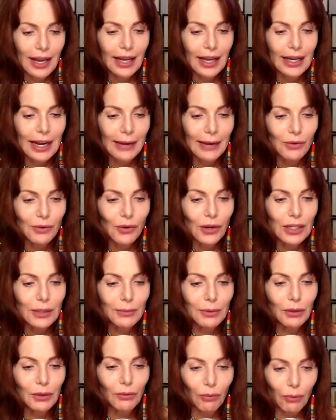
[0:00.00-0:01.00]
And I'm going to
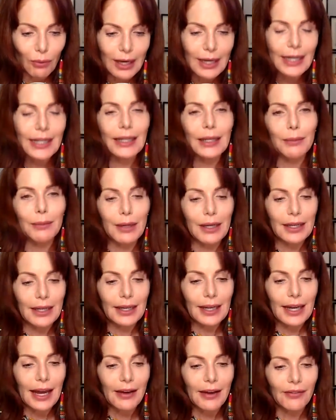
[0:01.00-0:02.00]
be reading the
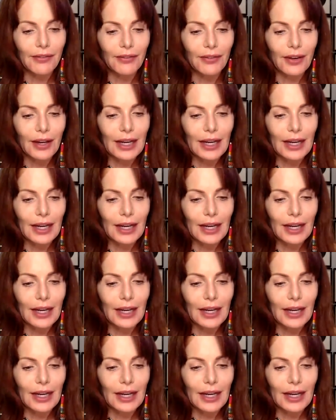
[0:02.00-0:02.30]
PDF